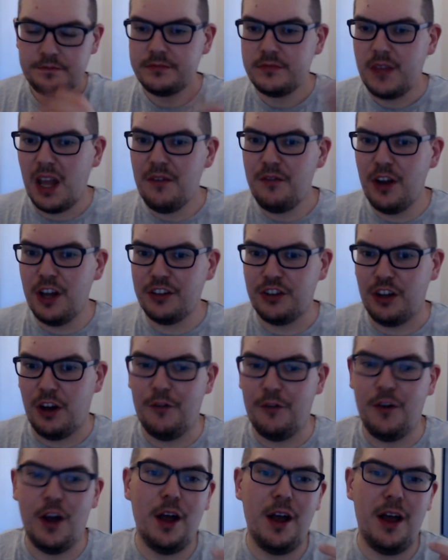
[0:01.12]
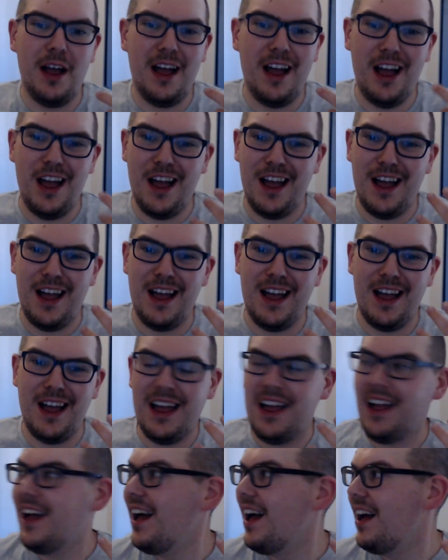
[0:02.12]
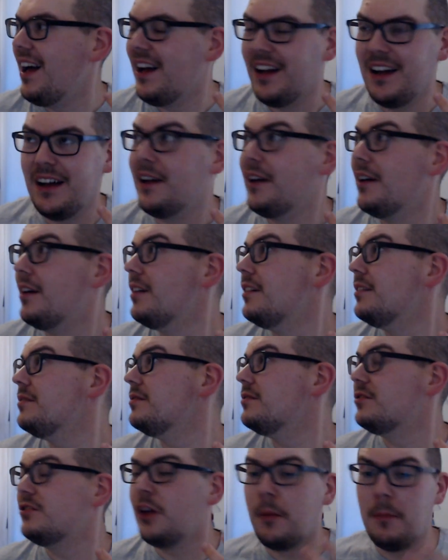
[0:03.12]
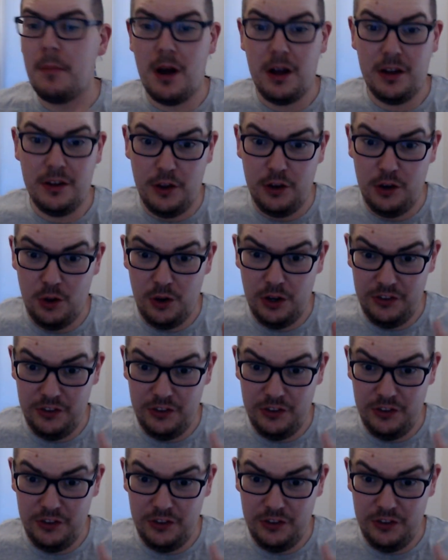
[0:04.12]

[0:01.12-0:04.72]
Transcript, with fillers: First off, uh, don't mind the noise.